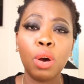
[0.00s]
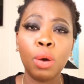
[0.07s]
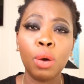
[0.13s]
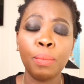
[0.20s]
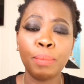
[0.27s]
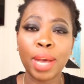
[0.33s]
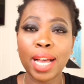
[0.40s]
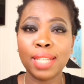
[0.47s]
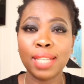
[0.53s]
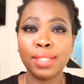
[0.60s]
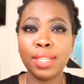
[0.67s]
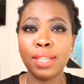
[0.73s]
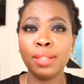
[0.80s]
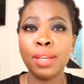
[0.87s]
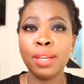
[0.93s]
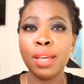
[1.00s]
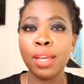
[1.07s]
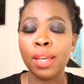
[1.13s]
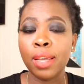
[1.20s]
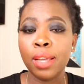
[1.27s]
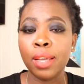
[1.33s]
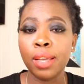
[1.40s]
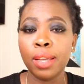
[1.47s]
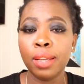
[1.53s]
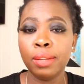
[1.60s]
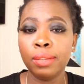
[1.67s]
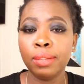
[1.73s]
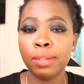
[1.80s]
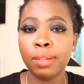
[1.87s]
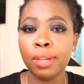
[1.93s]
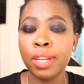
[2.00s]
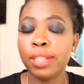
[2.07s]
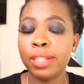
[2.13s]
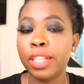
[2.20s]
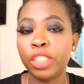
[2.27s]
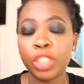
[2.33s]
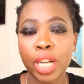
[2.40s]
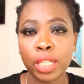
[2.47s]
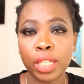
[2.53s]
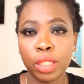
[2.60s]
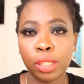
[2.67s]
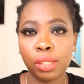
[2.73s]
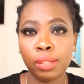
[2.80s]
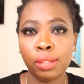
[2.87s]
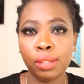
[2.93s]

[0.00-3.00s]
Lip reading: magazine in the trash.